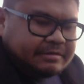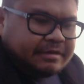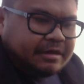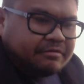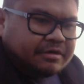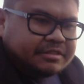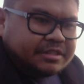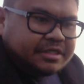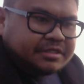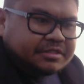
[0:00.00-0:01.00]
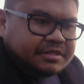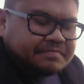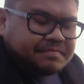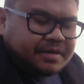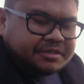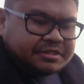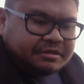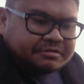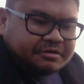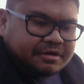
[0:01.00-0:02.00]
there was this men's
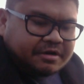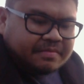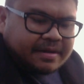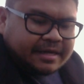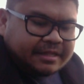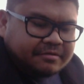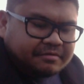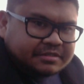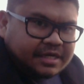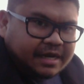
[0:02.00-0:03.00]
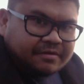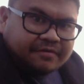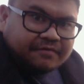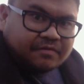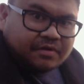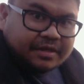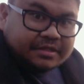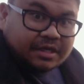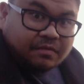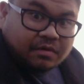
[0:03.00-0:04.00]
shelter nearby that was hiring for
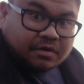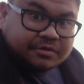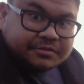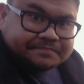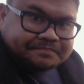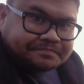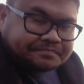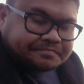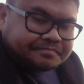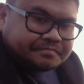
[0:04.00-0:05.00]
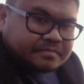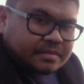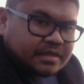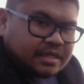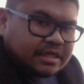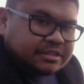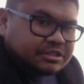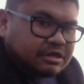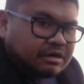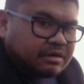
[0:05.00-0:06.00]
intake workers. And
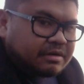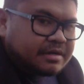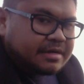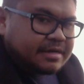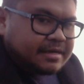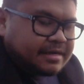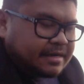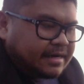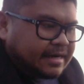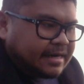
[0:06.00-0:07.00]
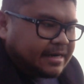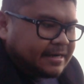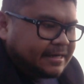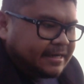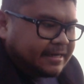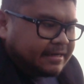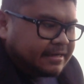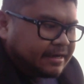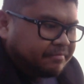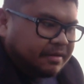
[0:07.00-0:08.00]
so I
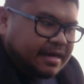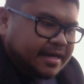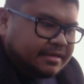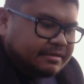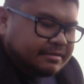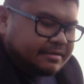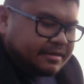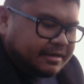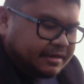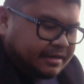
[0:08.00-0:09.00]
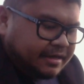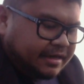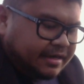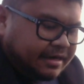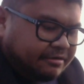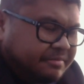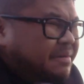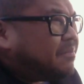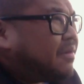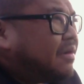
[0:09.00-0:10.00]
applied, and I
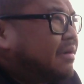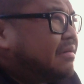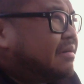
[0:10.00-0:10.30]
remember